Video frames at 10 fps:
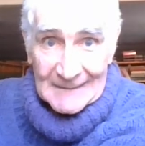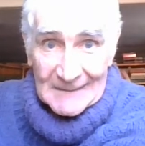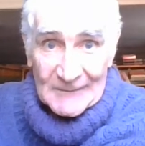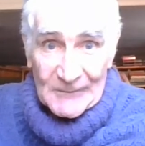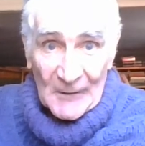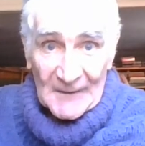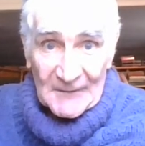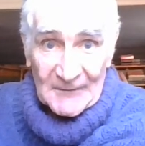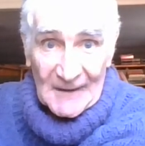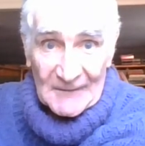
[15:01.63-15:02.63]
Enjoy the
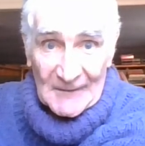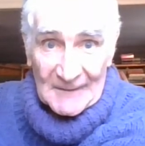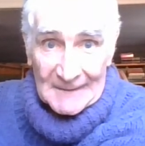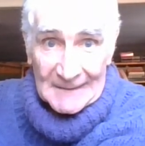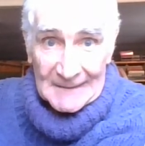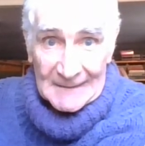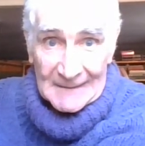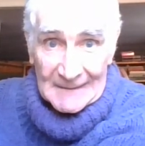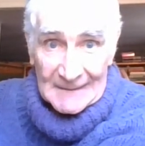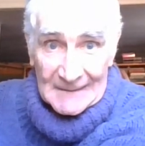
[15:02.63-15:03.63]
season.
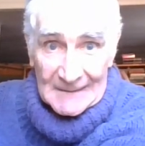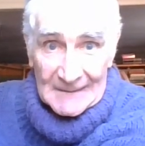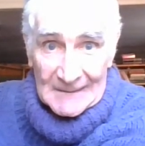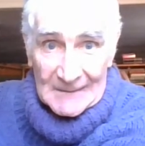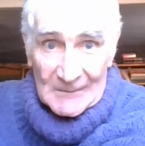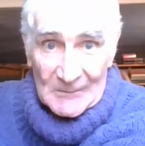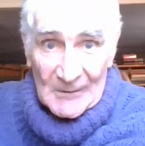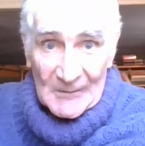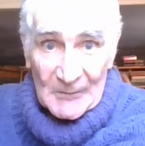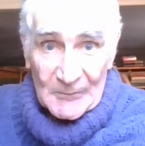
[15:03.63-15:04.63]

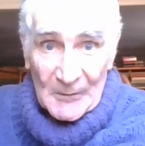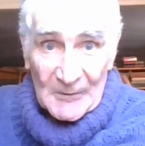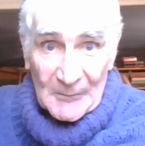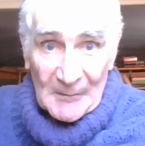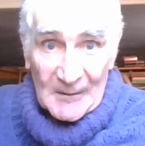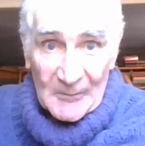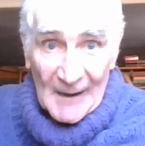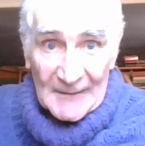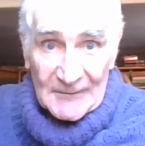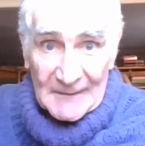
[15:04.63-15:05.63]
whether it's worshiping
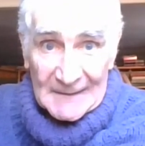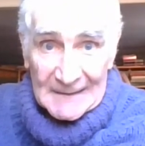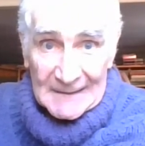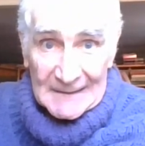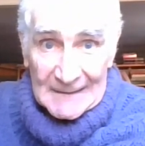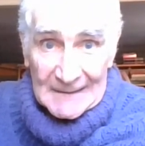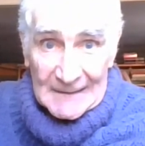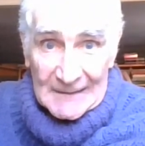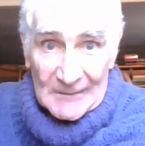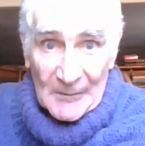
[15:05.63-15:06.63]
Christ,
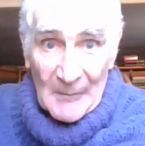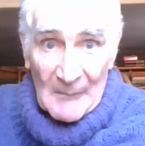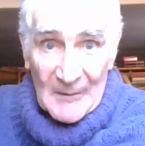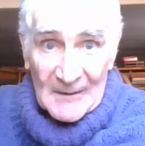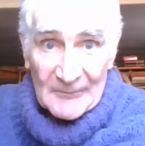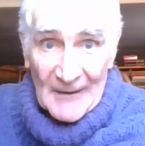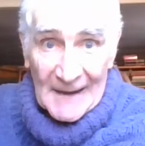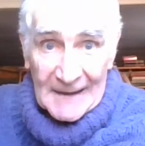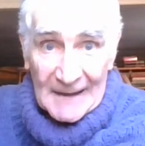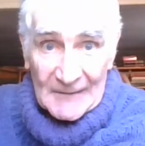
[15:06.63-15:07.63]
remembering the
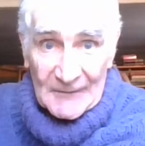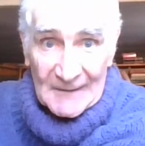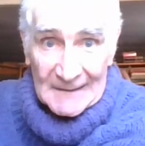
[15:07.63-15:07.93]
Vikings,